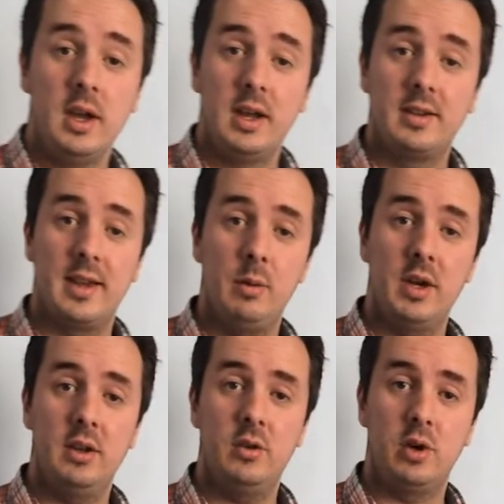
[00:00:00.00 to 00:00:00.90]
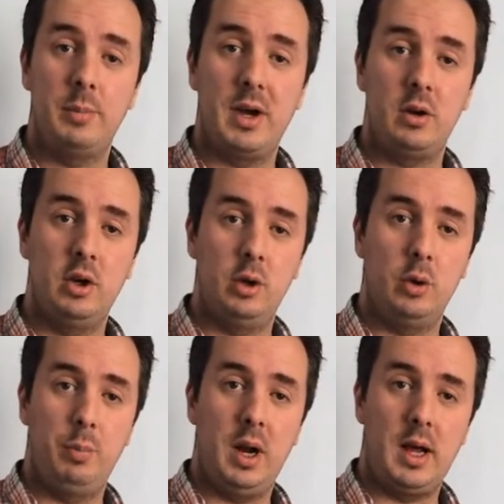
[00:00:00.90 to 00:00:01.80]
today we're gonna talk about Google
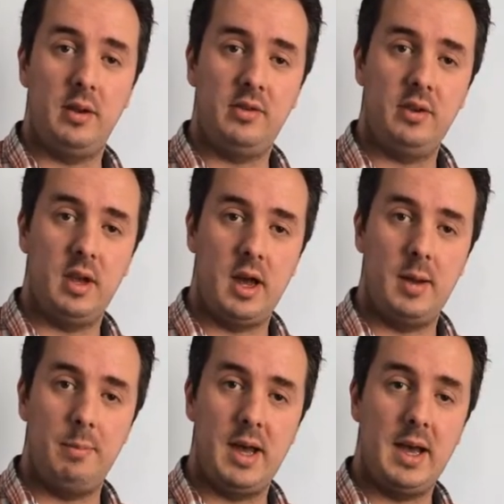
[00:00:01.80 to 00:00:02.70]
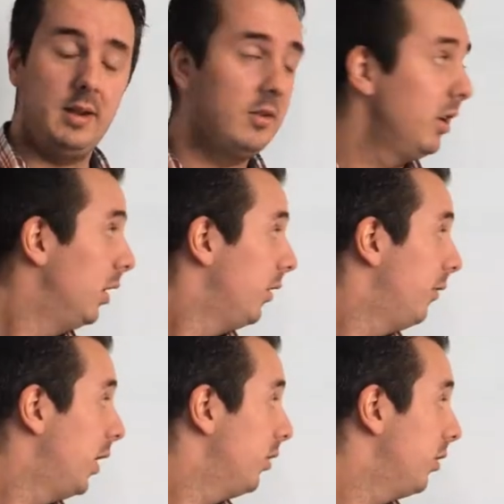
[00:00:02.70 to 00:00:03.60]
Plus. And
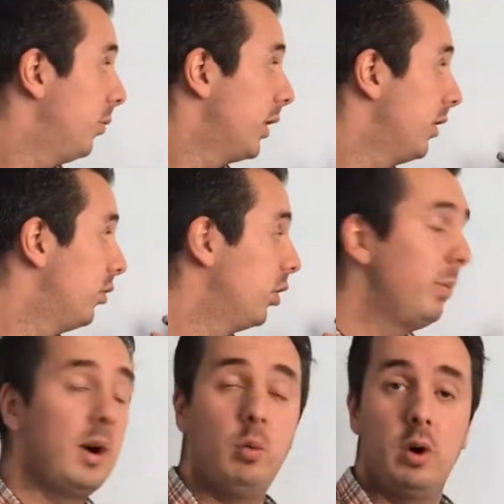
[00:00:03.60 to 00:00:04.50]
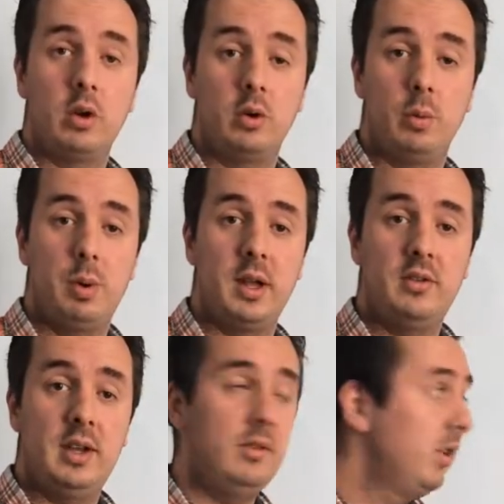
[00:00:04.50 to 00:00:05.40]
first off, we're gonna talk about what Google Plus
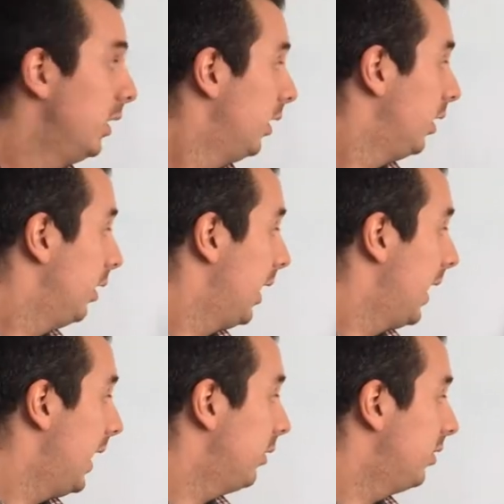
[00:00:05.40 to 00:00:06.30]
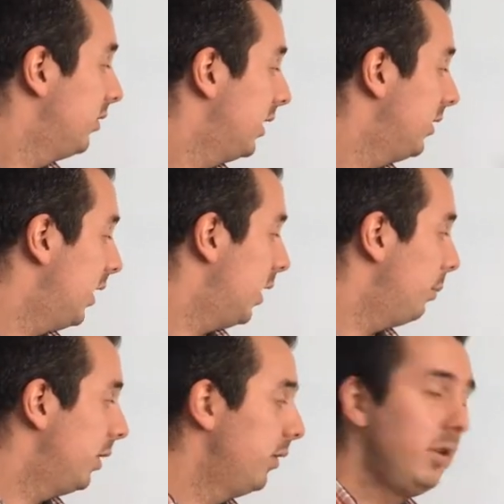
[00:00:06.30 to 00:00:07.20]
is, how to set it
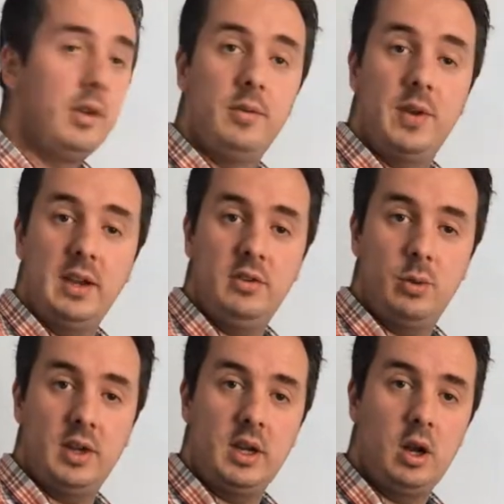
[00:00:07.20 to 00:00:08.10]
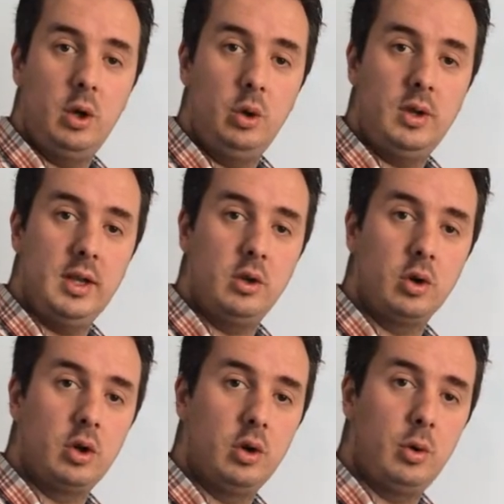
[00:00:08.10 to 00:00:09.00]
up, things to include in your
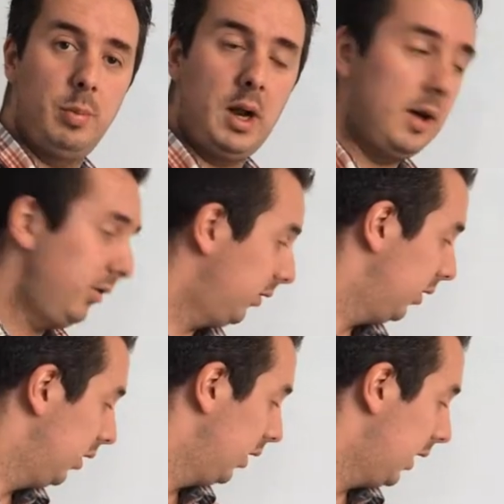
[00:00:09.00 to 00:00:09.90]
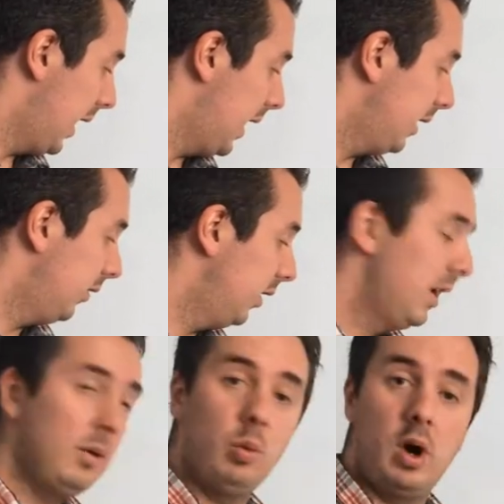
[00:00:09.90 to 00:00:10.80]
Google Plus, and
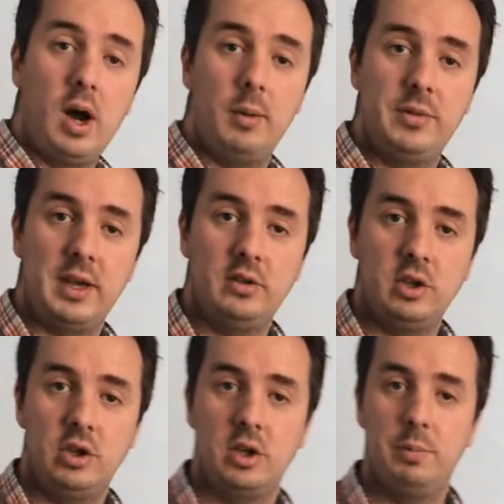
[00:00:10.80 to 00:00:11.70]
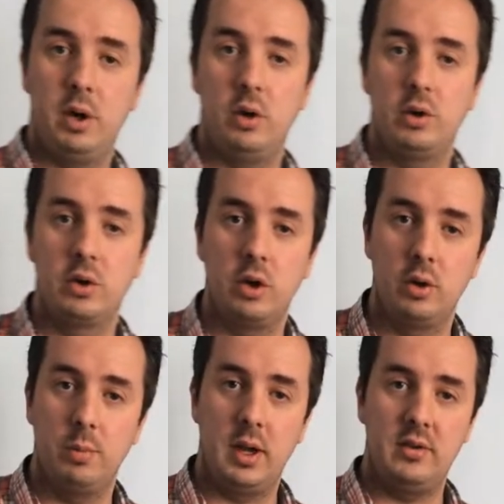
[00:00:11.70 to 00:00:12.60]
what updates you should put on your Google
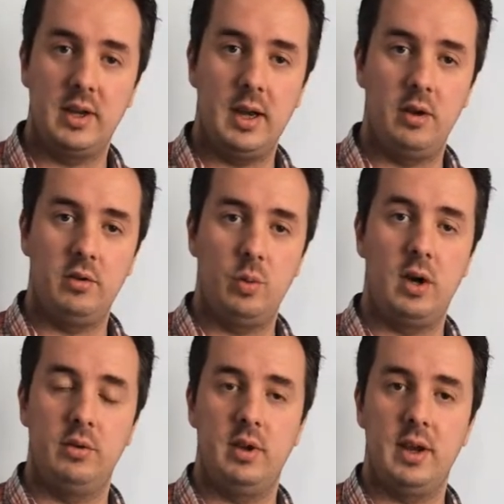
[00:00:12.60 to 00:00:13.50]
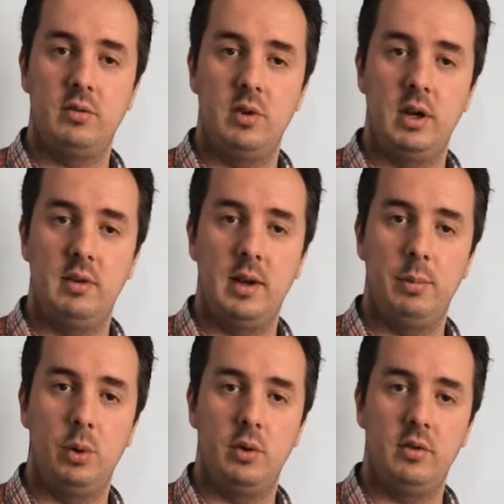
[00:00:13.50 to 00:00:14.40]
Plus account as well. So that's really, really
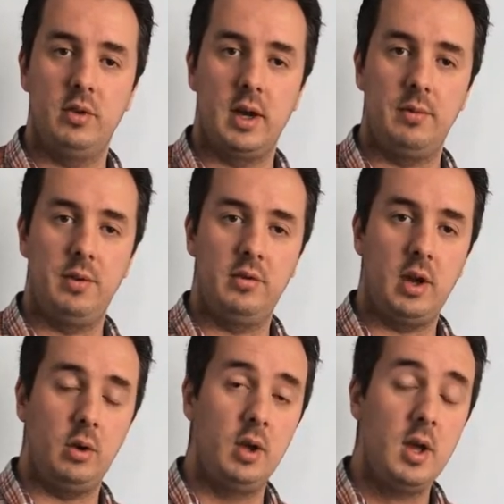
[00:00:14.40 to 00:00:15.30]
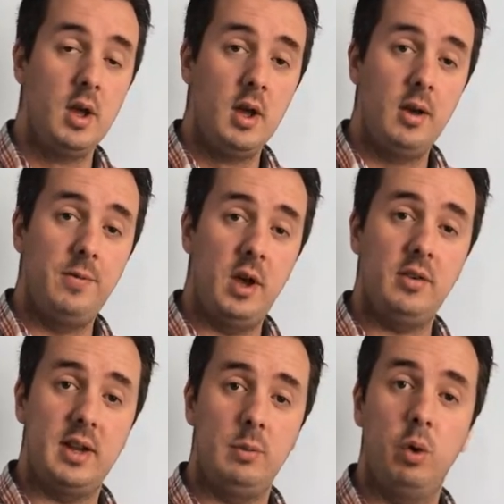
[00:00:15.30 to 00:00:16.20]
important stuff. So
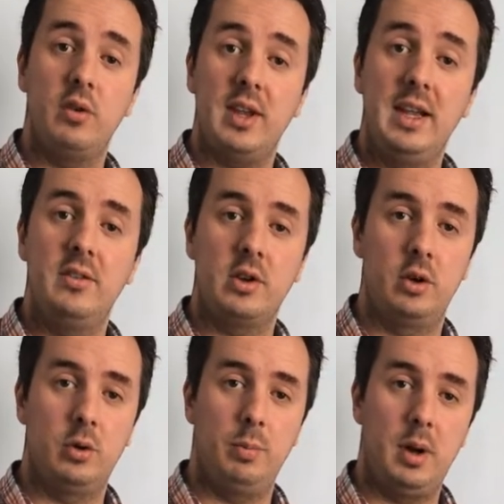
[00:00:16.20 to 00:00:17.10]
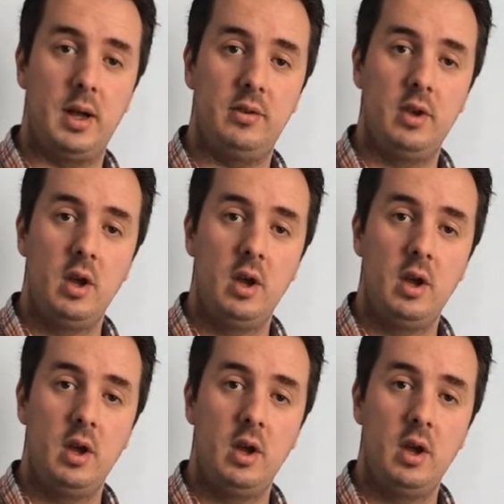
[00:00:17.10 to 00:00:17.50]
firstly, what is Google Plus?